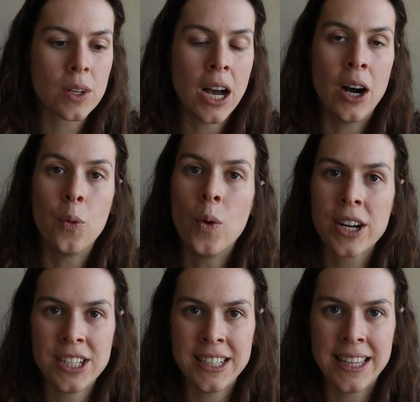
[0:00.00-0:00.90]
uh,
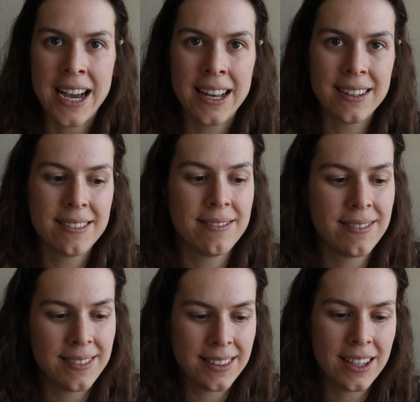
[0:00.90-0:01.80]
watching that
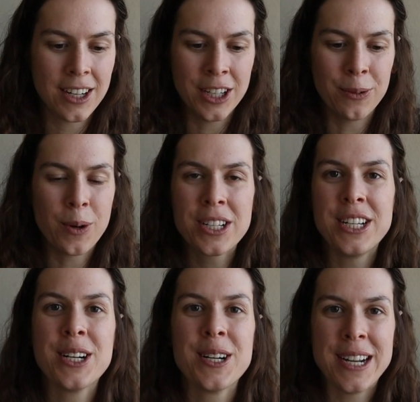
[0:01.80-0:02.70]
or
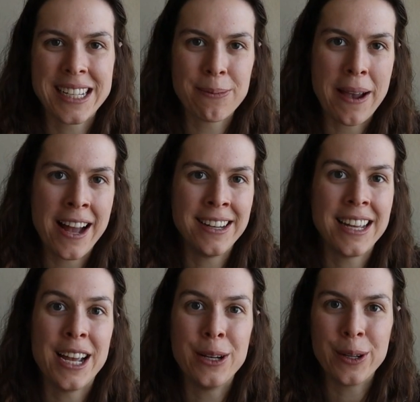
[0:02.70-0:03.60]
watching her expand
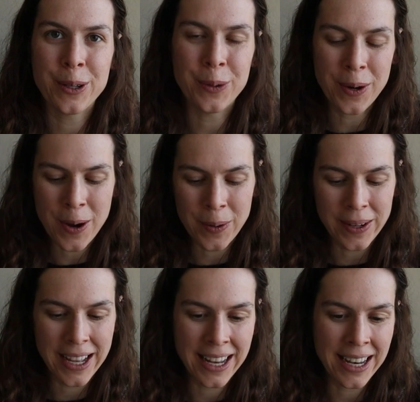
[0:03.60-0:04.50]
and
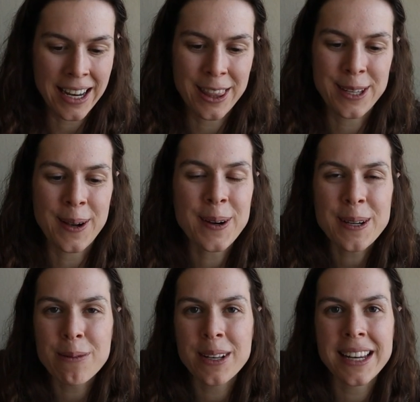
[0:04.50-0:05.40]
grow in the yarn
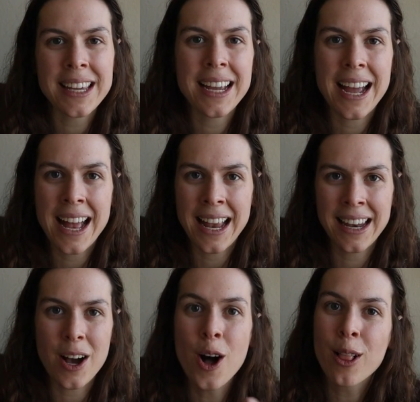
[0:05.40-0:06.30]
community
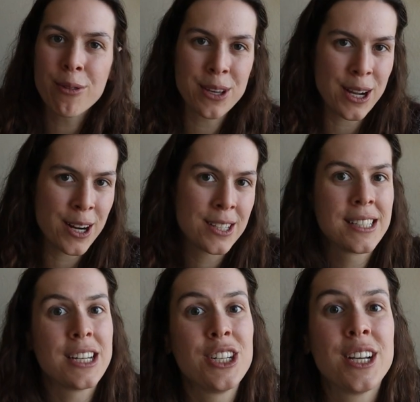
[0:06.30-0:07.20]
and all of the
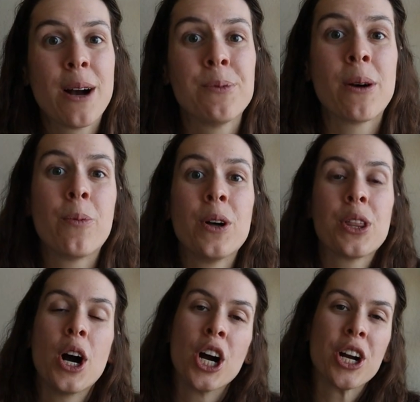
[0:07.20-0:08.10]
yarns that she comes up with
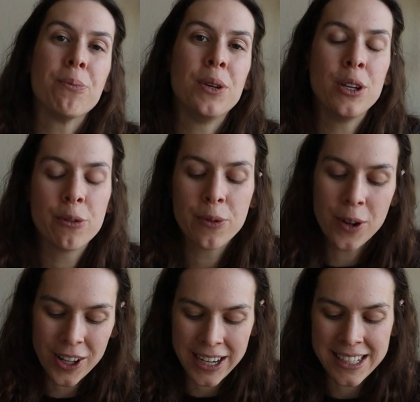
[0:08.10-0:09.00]
are
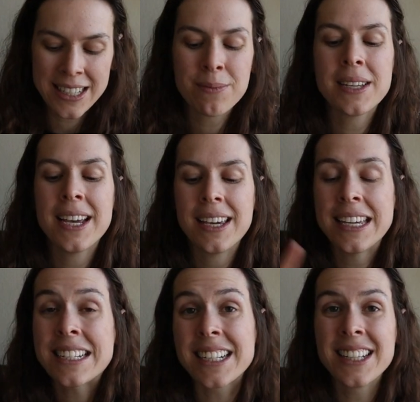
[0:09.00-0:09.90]
beautiful and it seems like
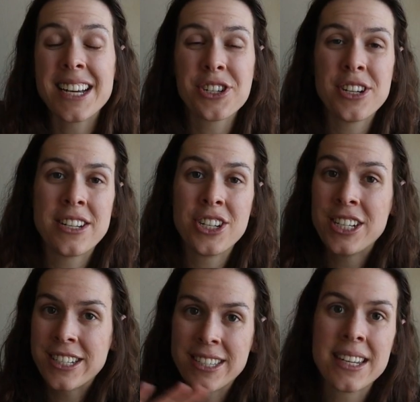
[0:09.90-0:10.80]
each collection
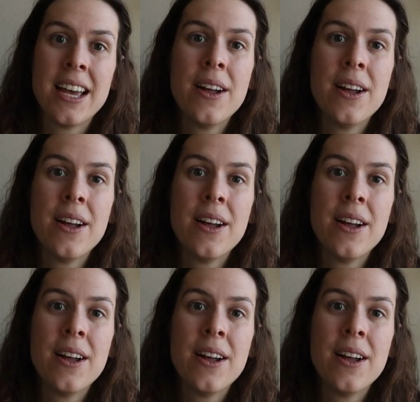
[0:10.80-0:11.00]
she just